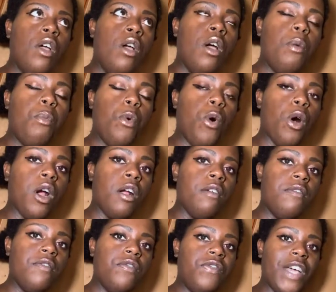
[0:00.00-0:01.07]
more
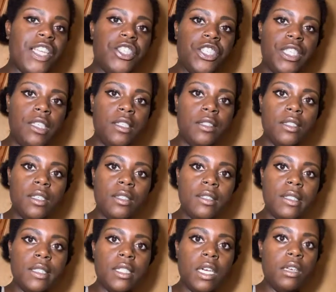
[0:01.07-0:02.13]
veggies
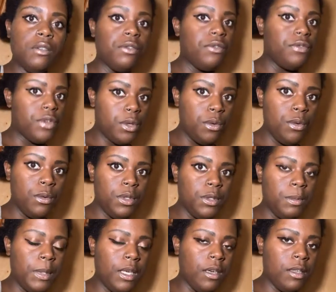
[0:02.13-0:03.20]
instead of fruits
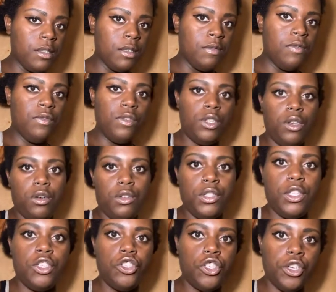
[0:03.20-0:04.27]
because of, you know,
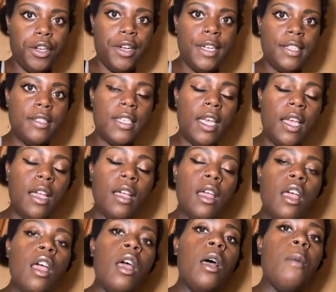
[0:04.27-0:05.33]
the sugar intake.
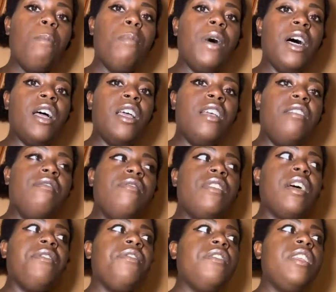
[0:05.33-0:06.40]
But
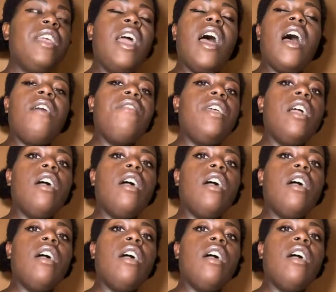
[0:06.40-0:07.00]
definitely having a